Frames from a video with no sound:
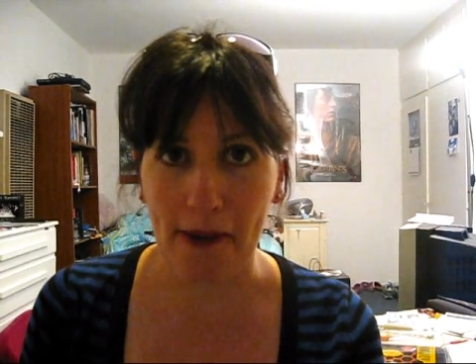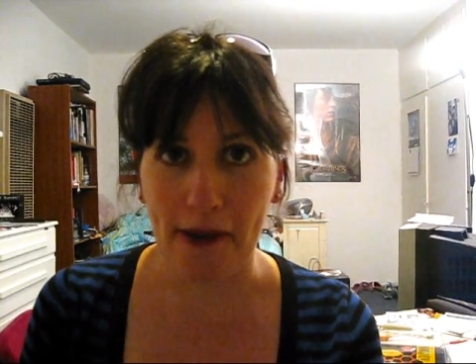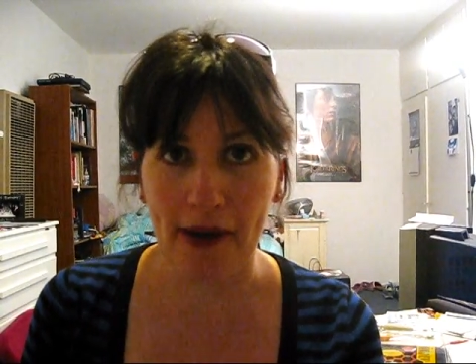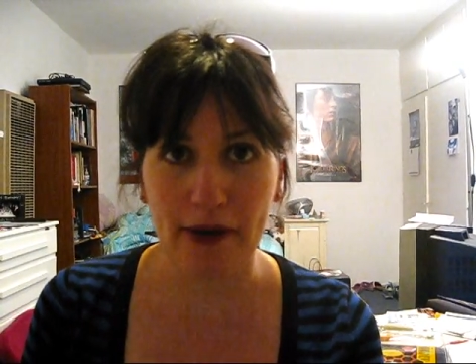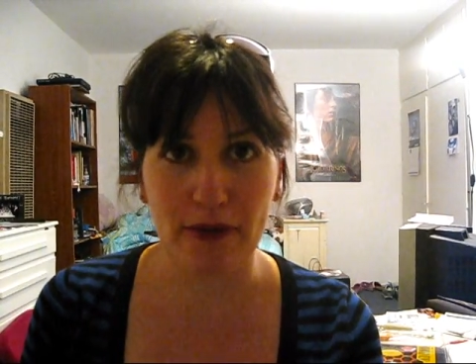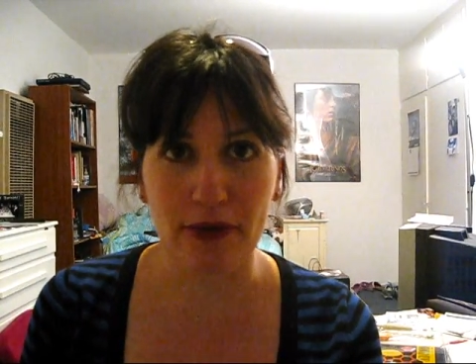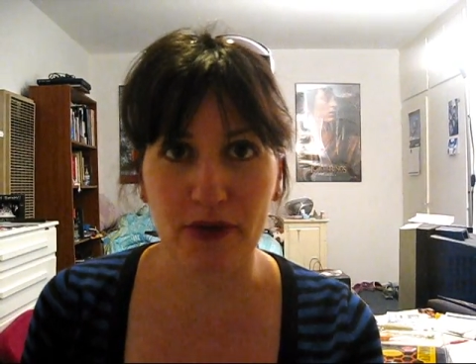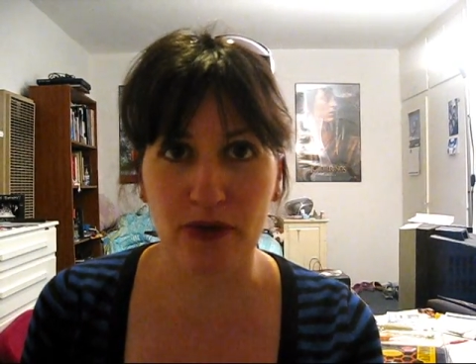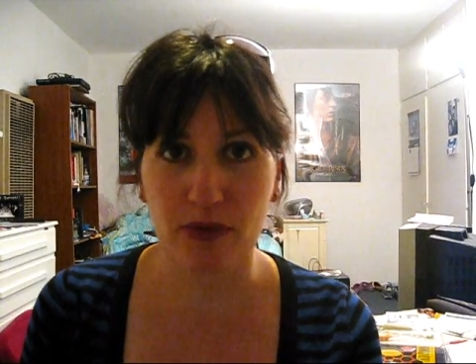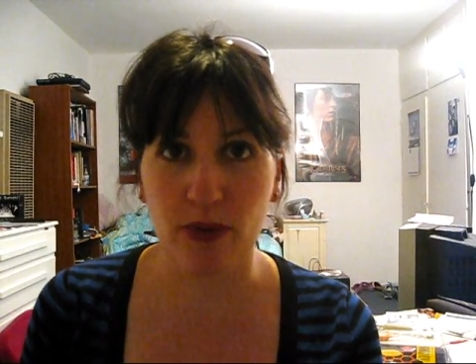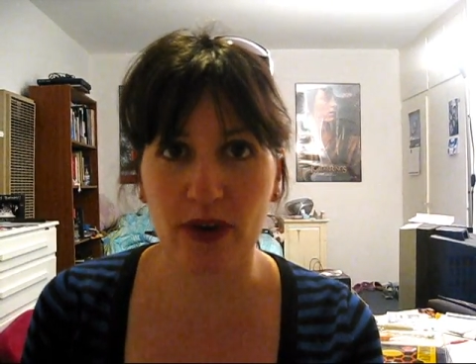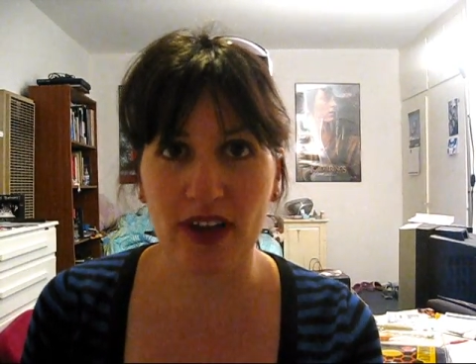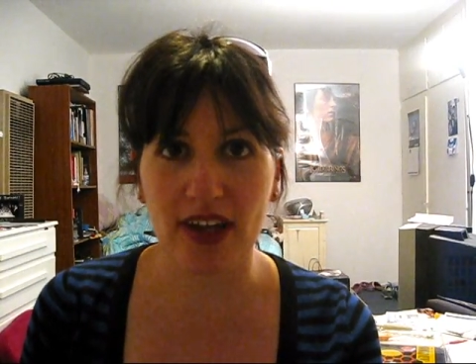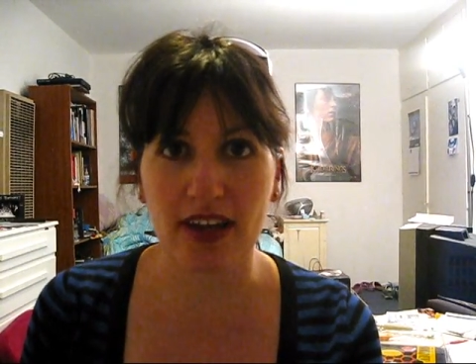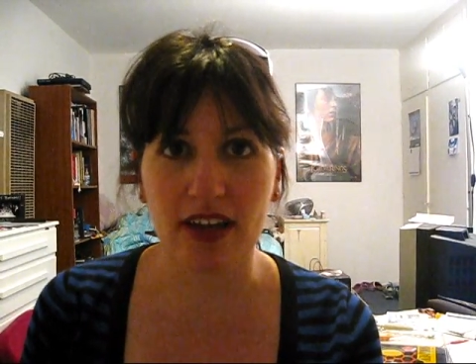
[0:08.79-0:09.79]
I was
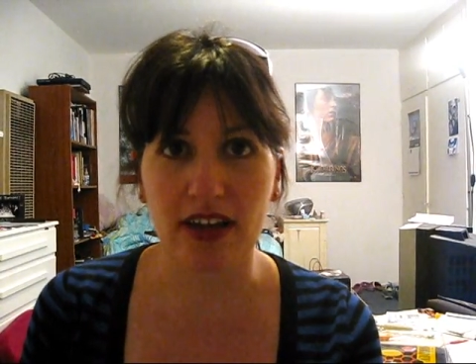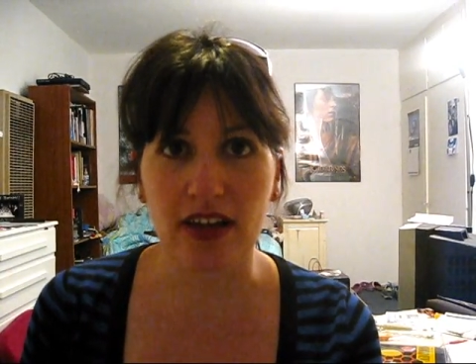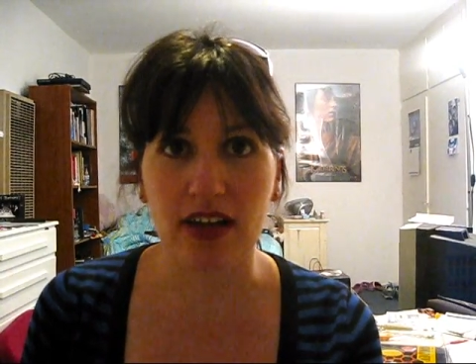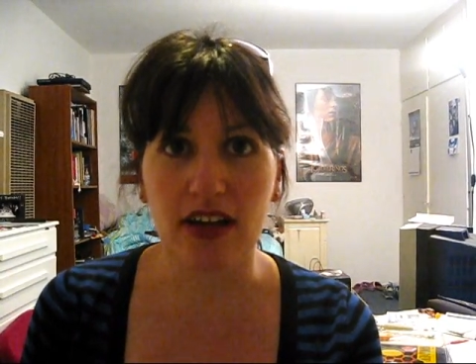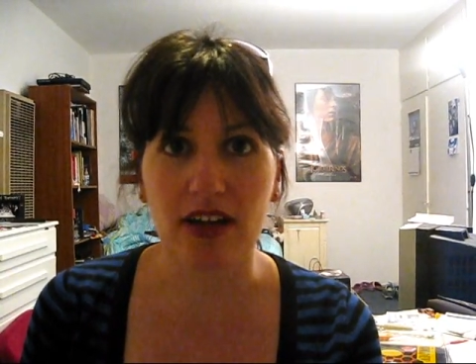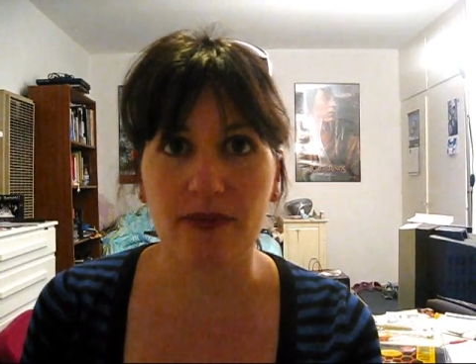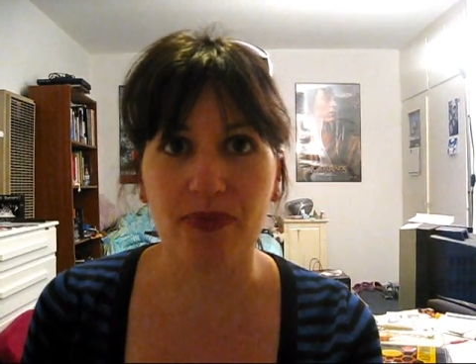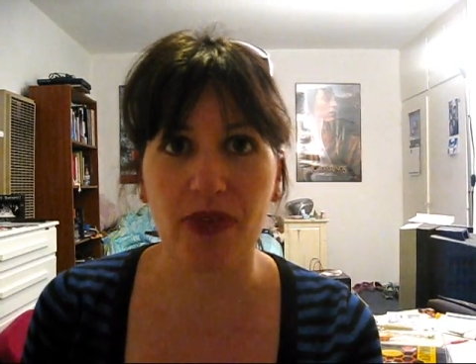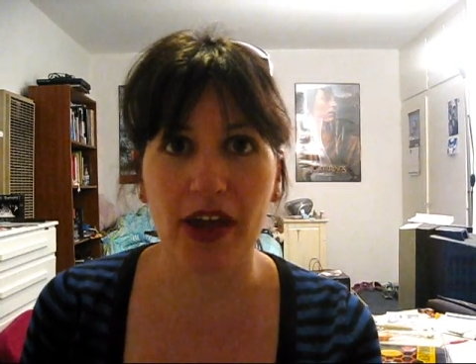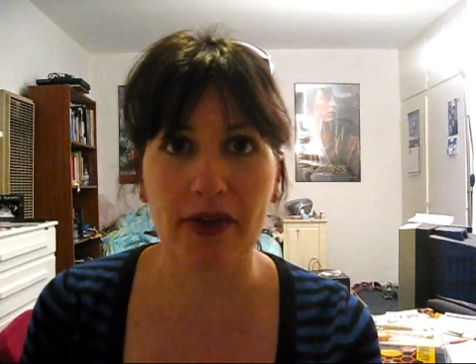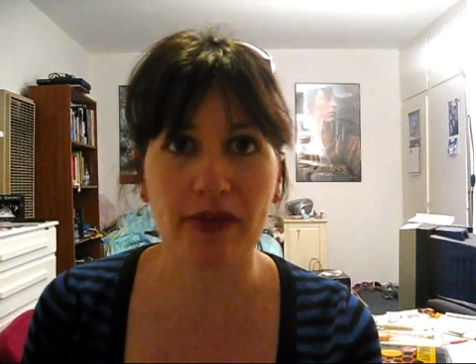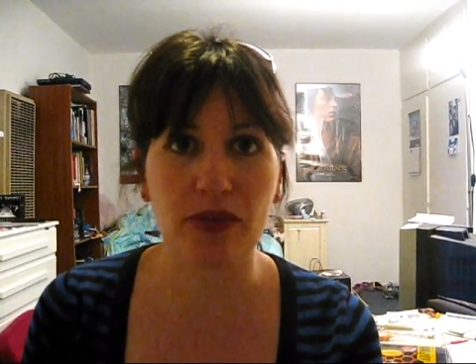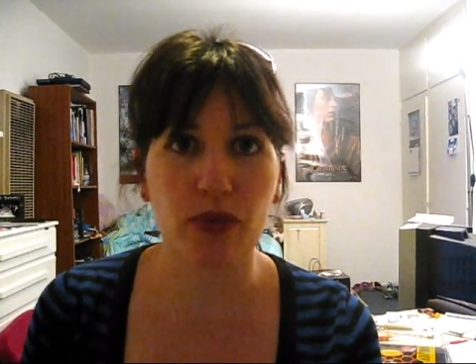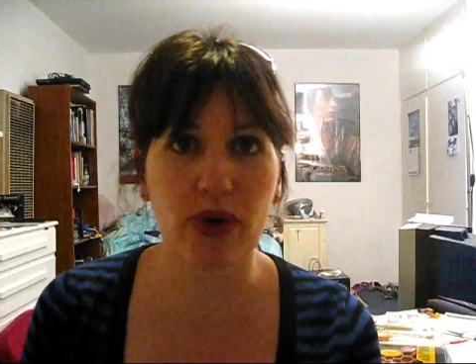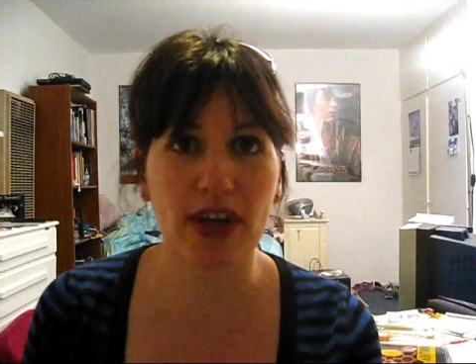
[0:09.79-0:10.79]
working, um, I
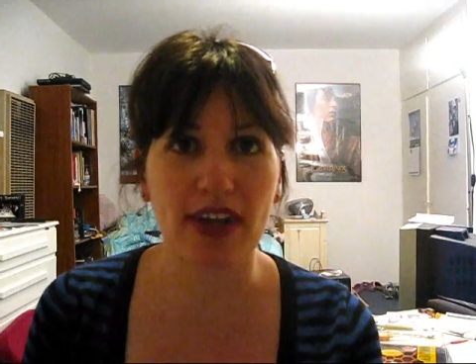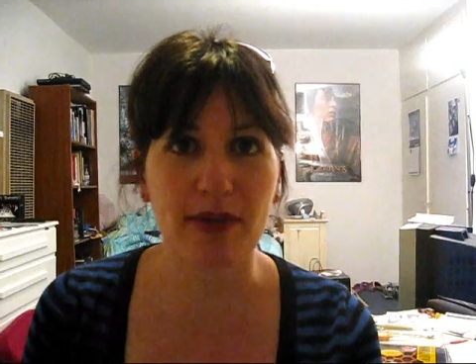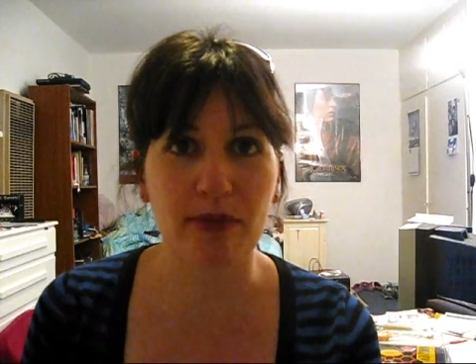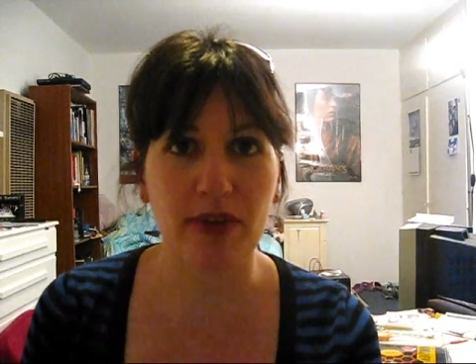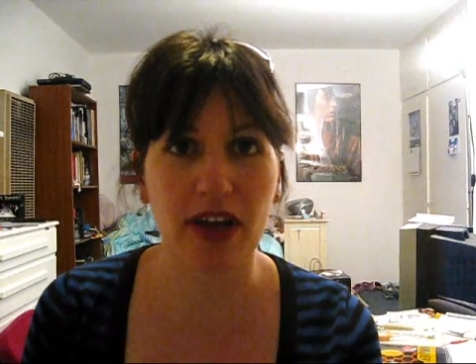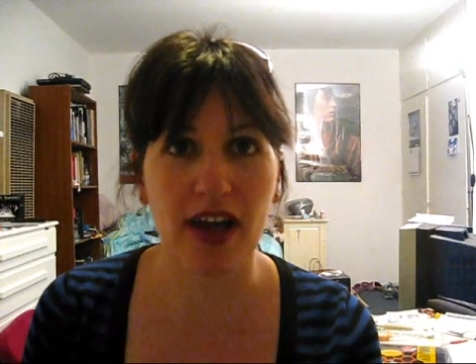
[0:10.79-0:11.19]
was working